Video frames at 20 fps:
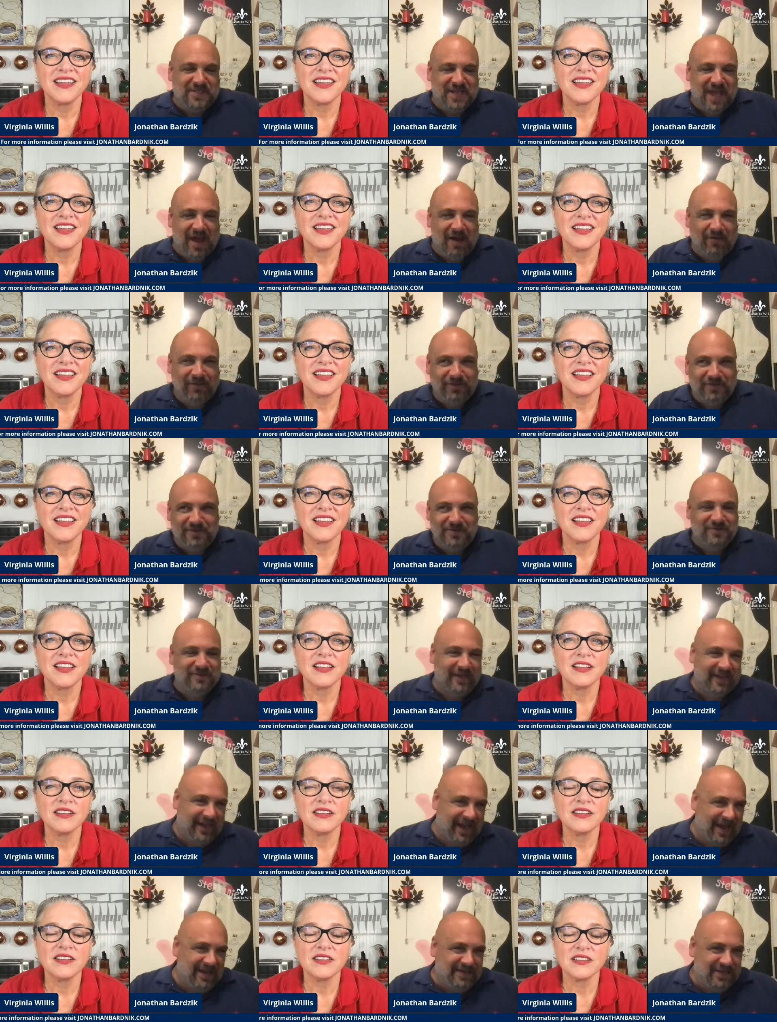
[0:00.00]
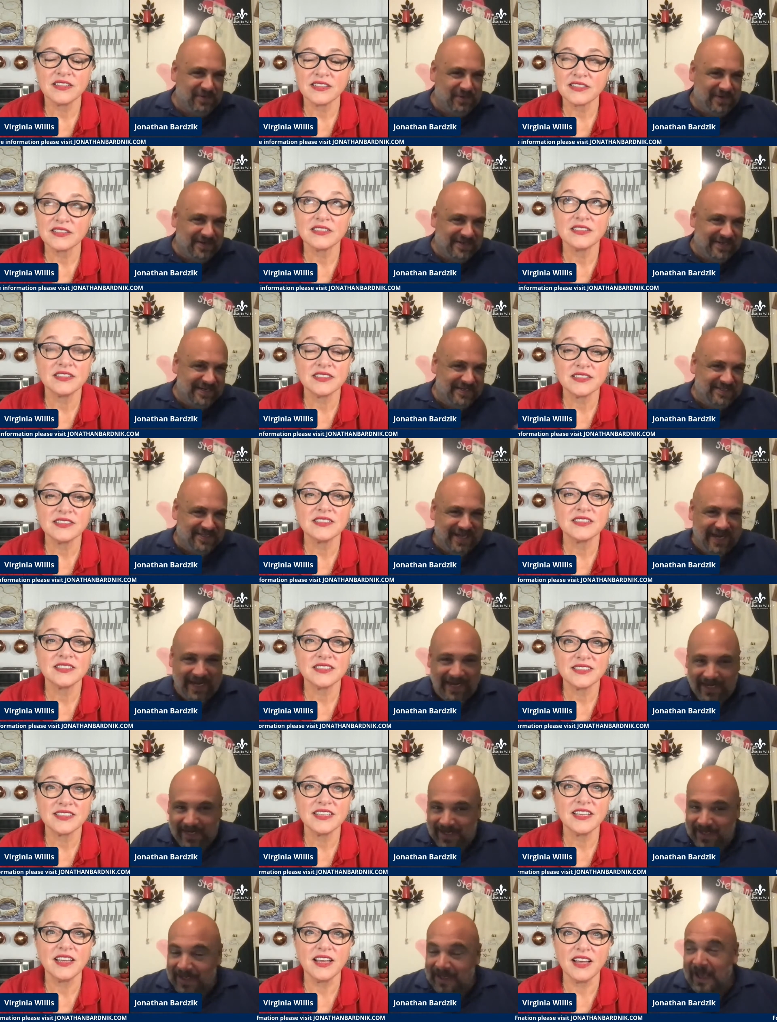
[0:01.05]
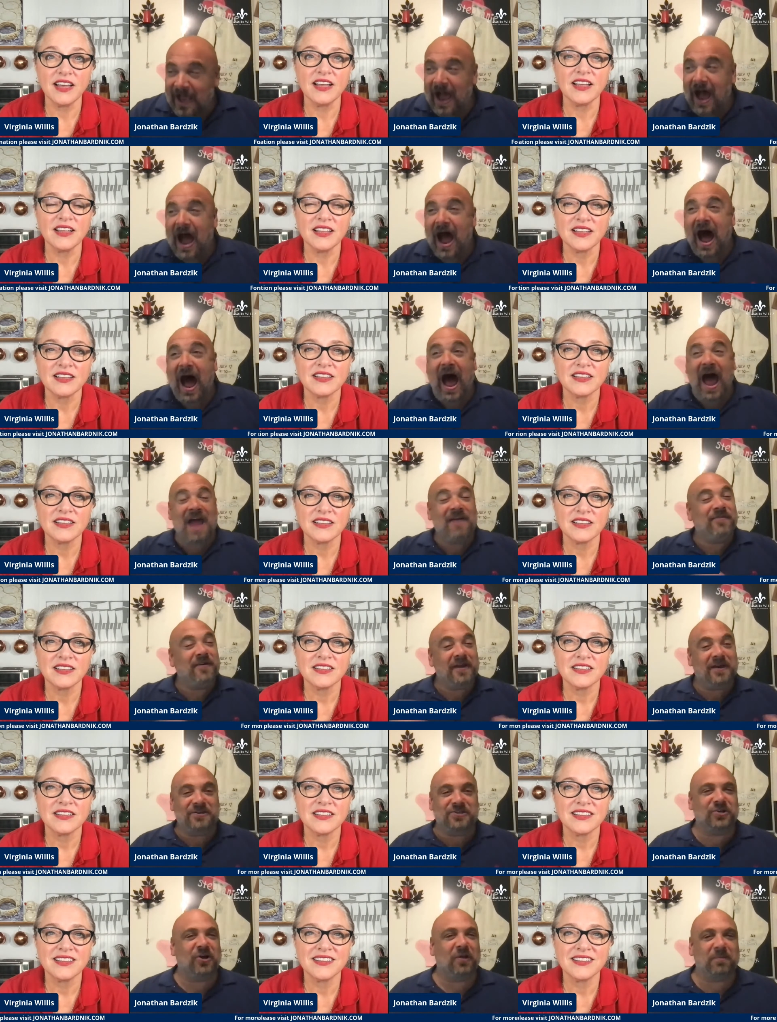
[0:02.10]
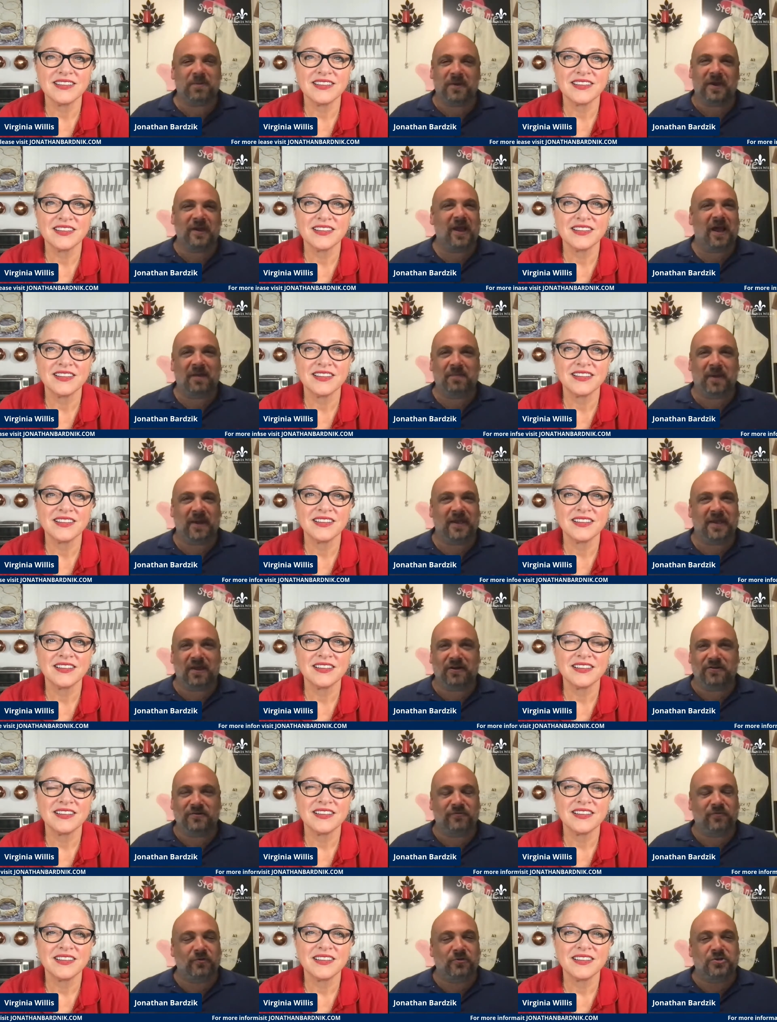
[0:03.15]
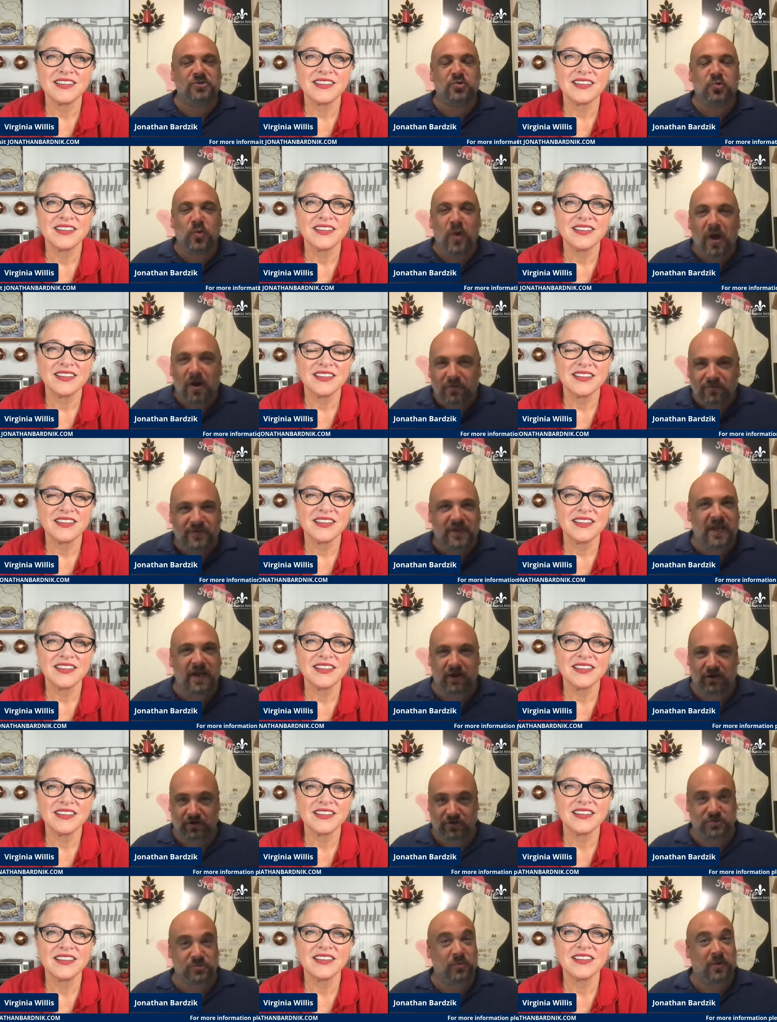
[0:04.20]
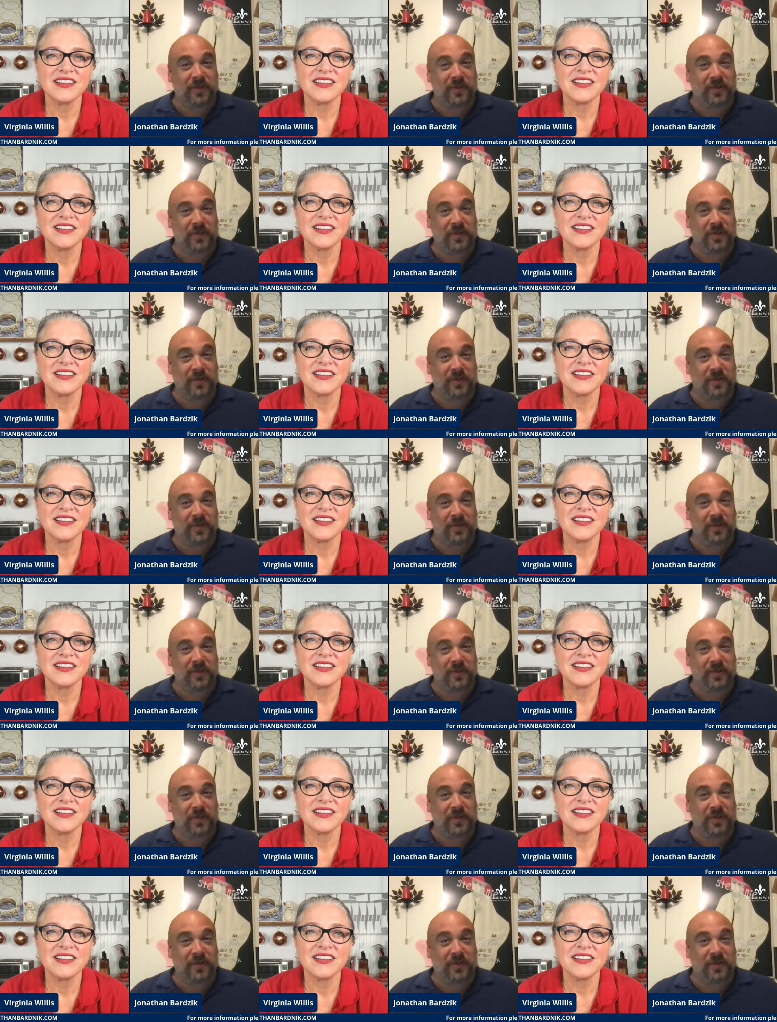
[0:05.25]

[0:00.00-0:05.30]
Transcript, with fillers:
Speaker 1: south, just like I do in DC. Yeah. I've had a salt pig on my counter for 12 years